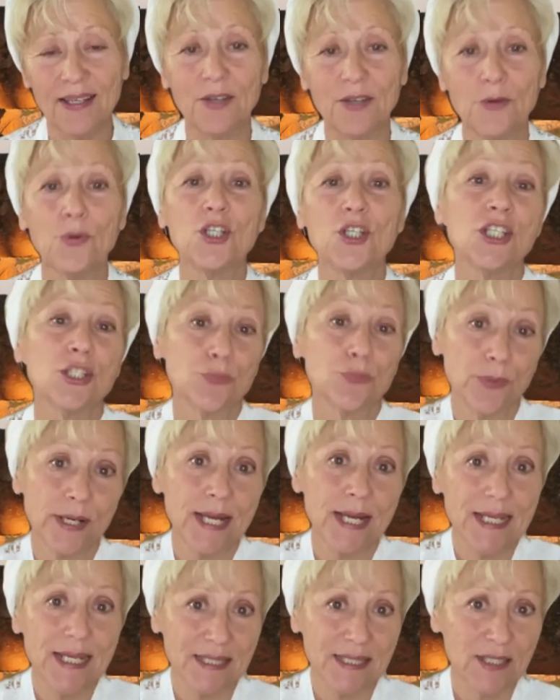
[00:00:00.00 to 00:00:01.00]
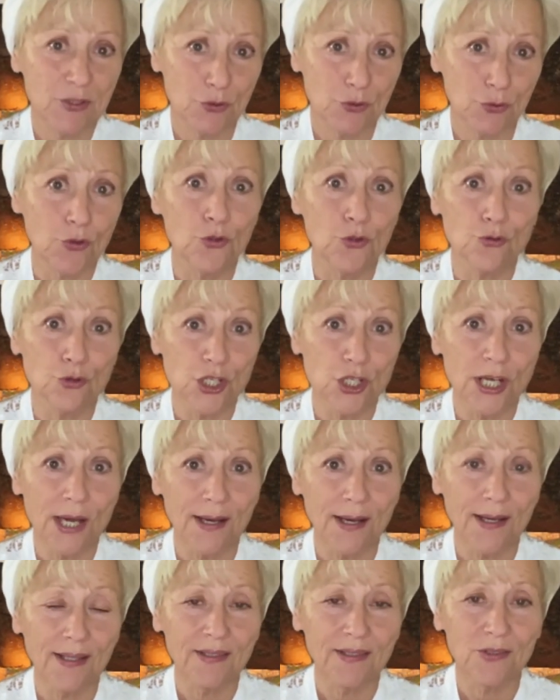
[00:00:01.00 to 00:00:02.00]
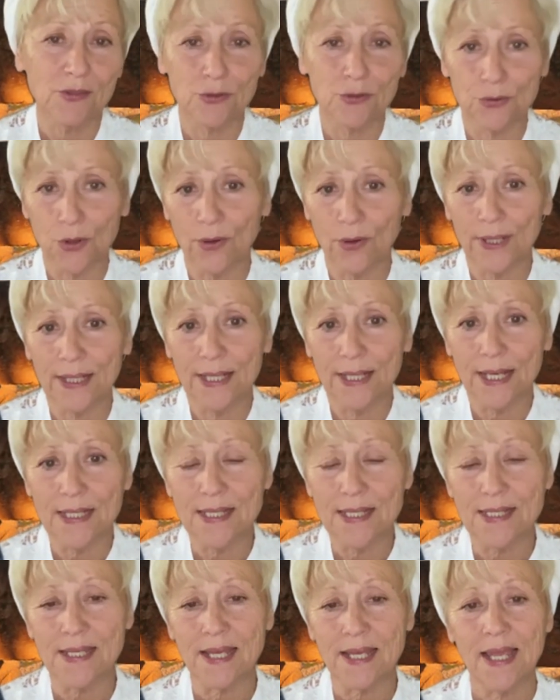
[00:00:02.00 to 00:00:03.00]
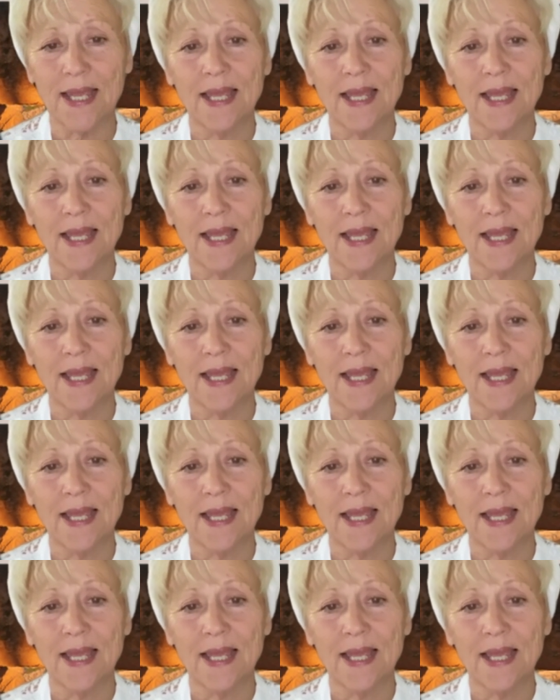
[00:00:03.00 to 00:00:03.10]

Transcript: which is related to Kedusha, to holiness,